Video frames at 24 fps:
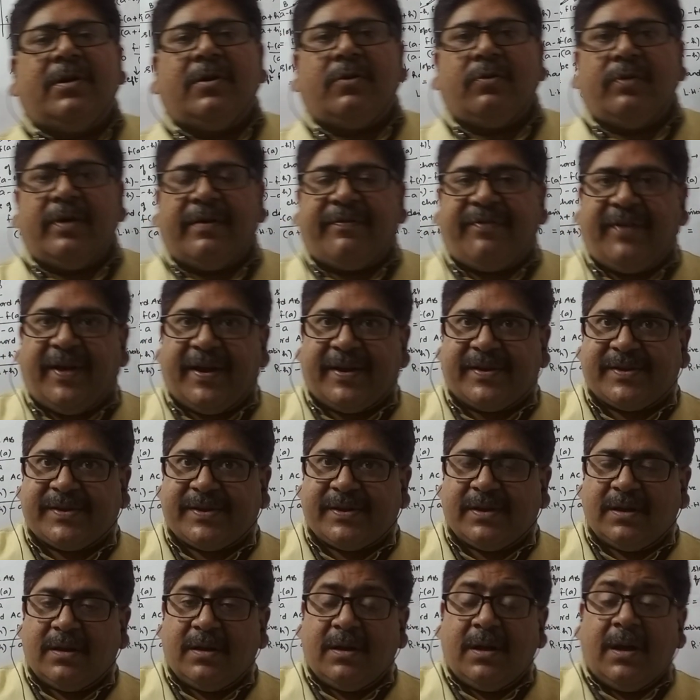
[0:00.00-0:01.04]
to fx
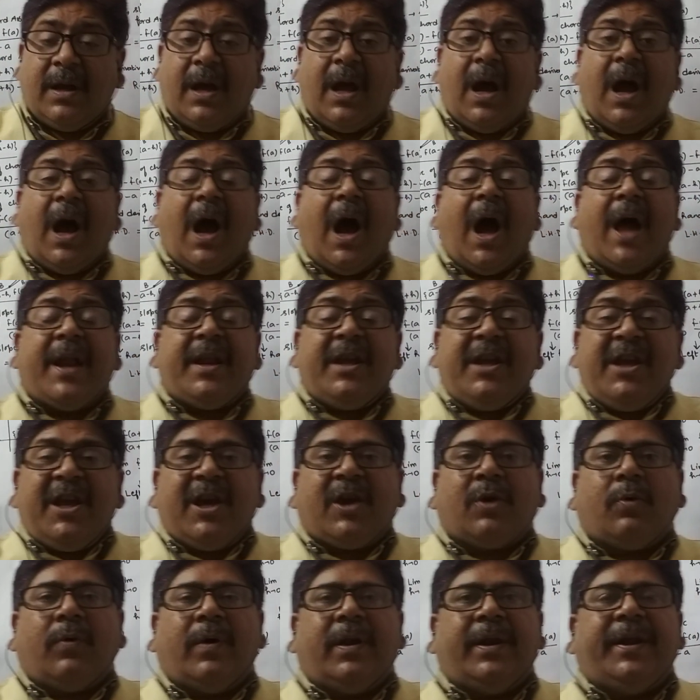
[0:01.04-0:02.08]
are
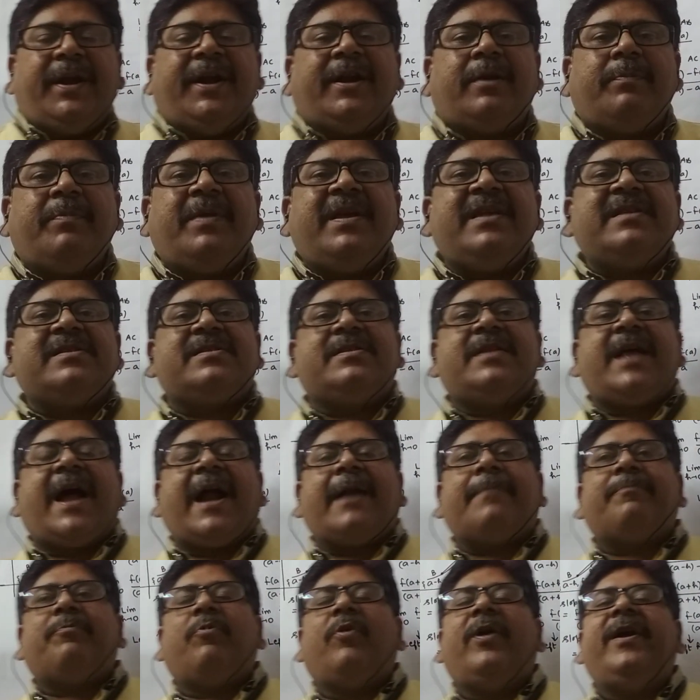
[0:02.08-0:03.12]
equal, it means
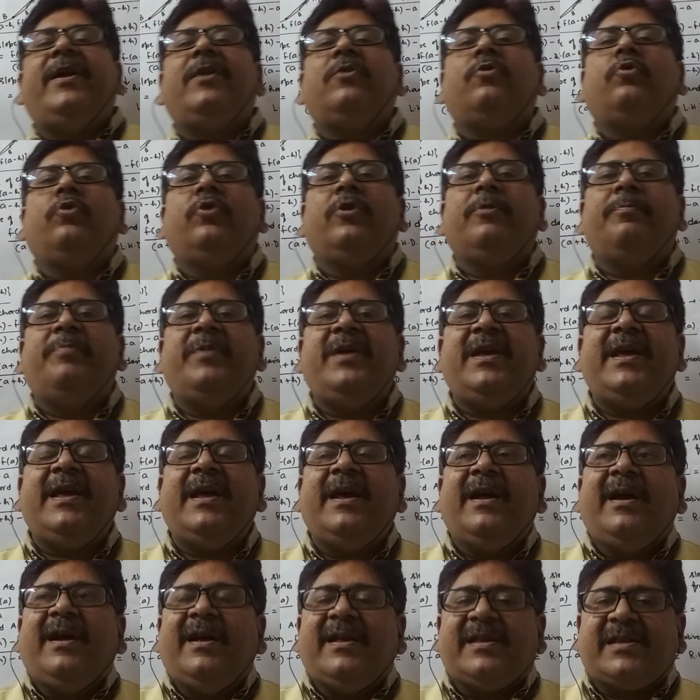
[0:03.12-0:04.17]
that point could
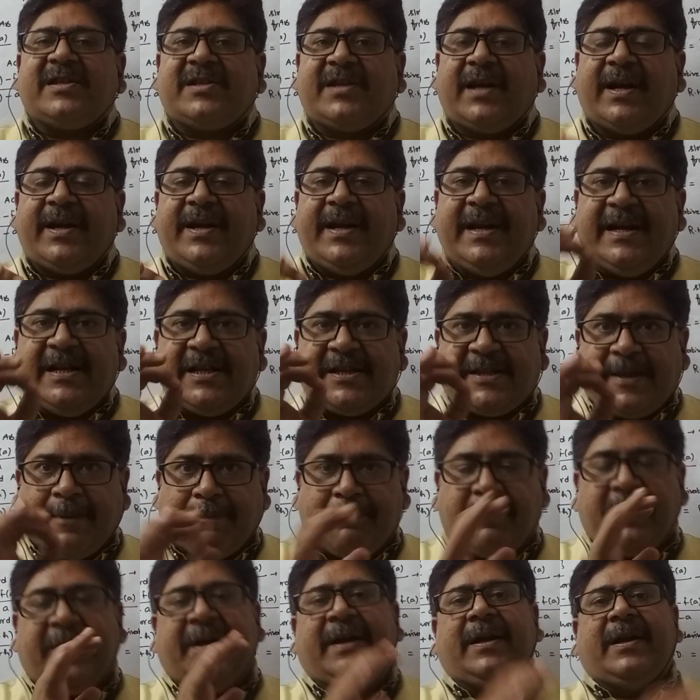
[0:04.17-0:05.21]
be studied
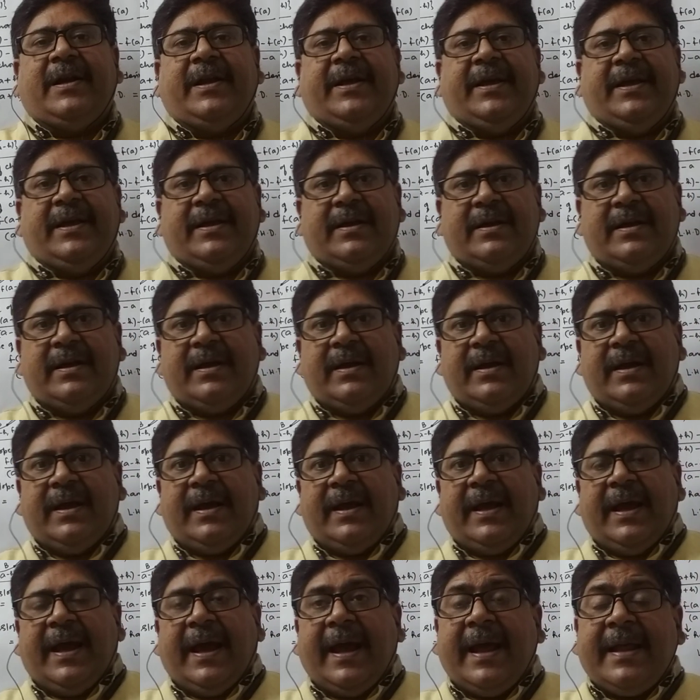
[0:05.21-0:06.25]
separately.
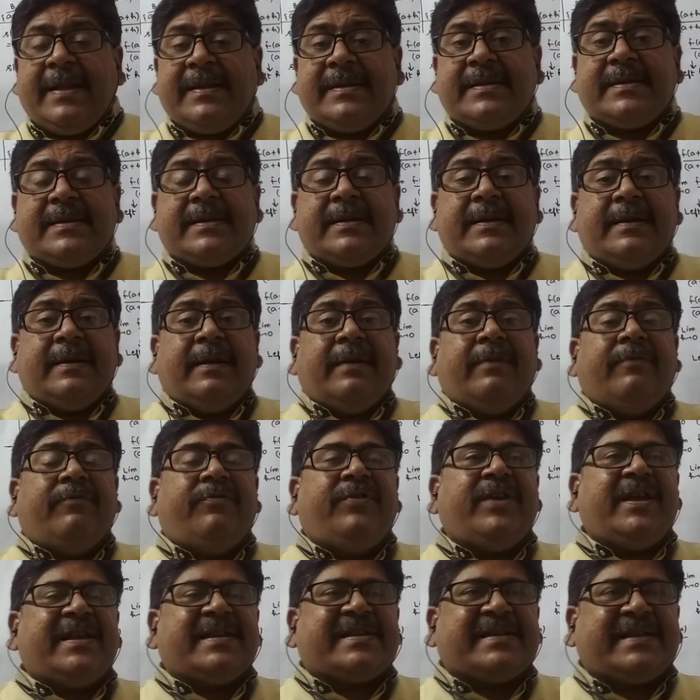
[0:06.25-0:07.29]
Hence,
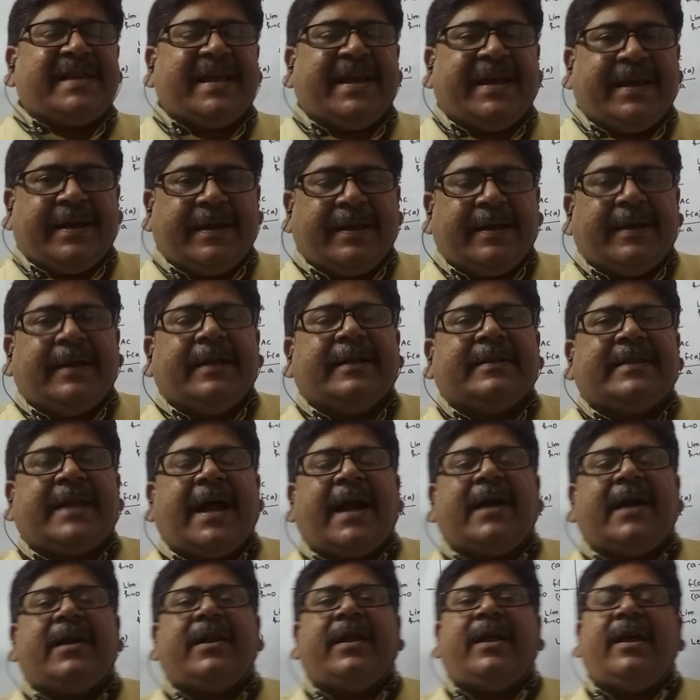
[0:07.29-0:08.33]
we say
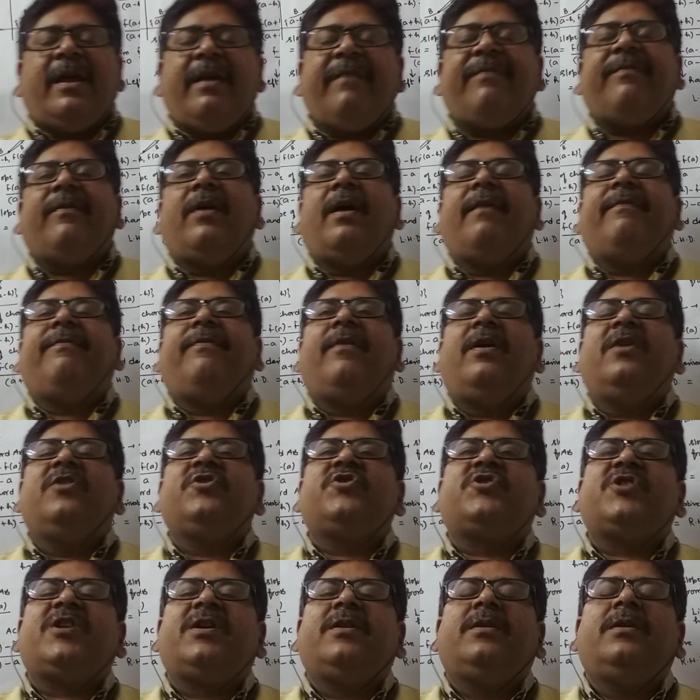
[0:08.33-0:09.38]
that if a
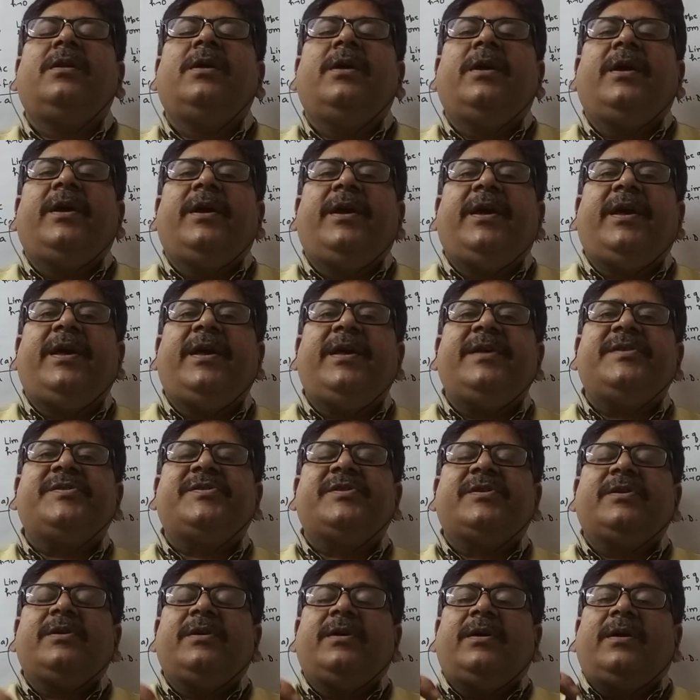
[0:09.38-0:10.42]
function
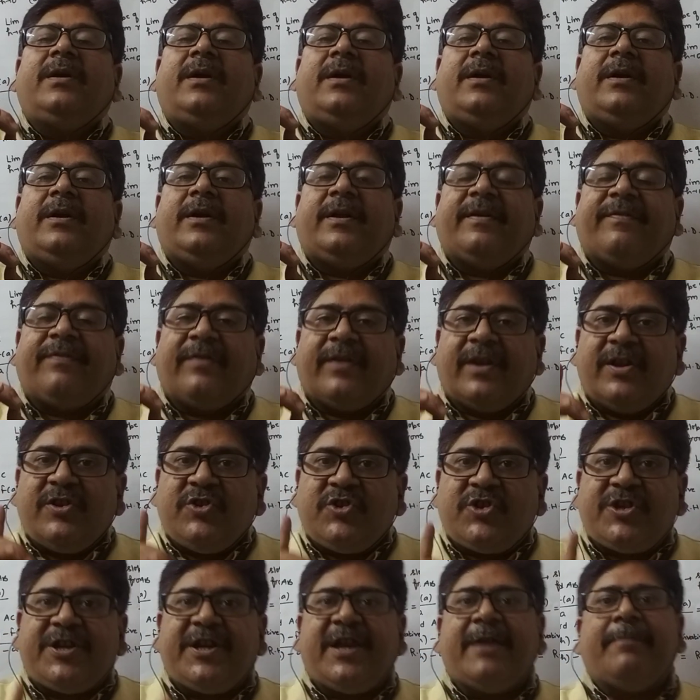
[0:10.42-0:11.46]
is
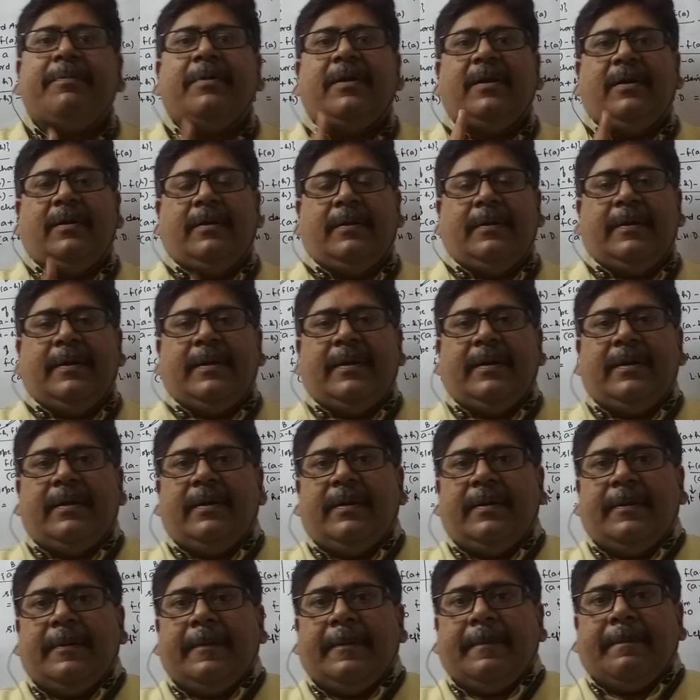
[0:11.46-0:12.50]
differentiable
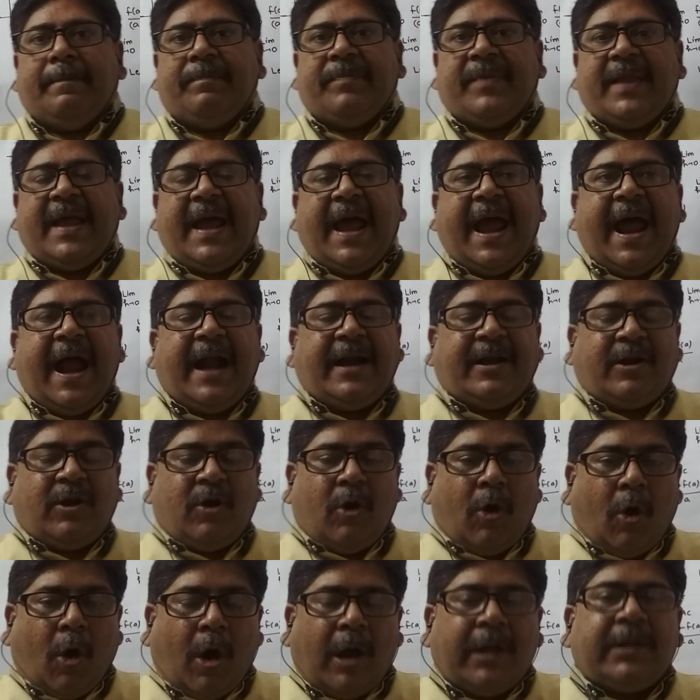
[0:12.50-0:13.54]

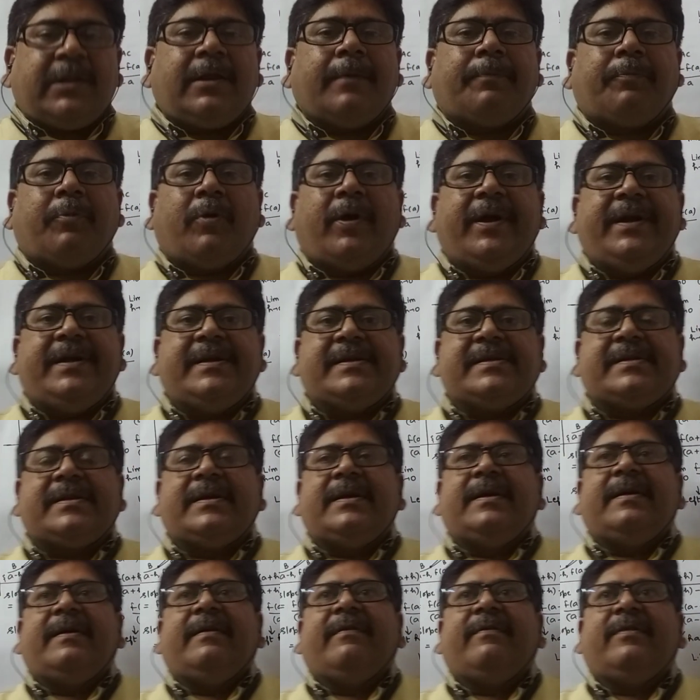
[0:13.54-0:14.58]
at all the points,
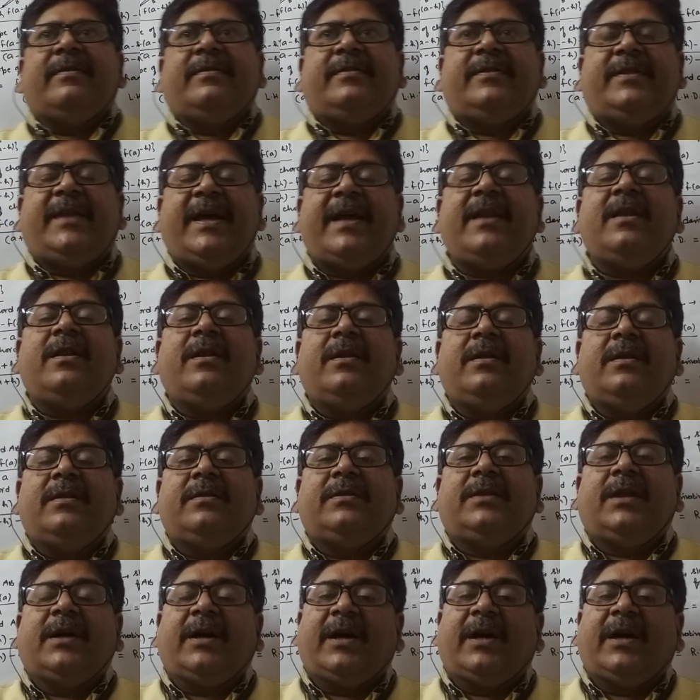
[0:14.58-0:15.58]
then the